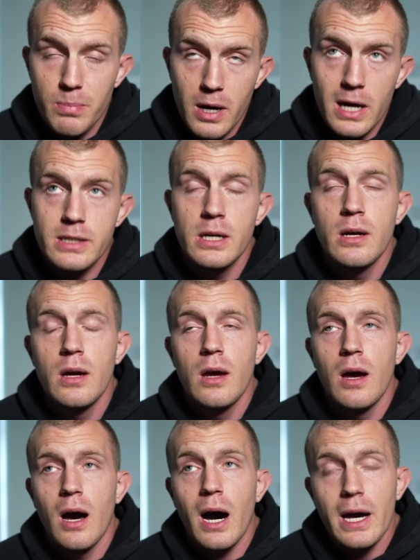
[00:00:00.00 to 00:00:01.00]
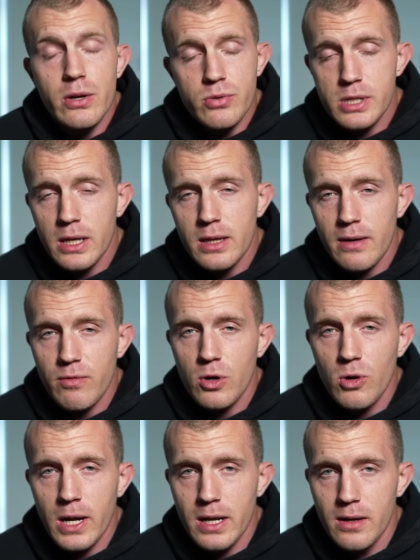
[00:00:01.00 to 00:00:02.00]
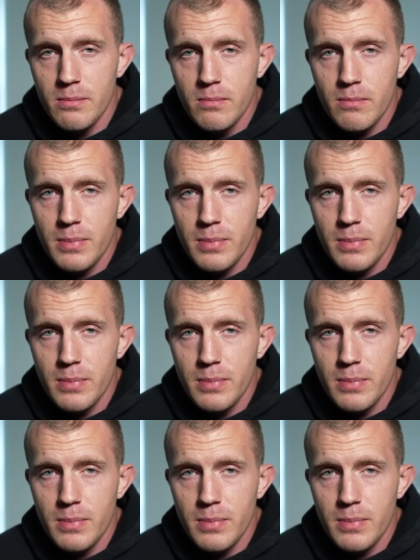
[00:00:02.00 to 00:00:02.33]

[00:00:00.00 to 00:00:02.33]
but I don't take that for granted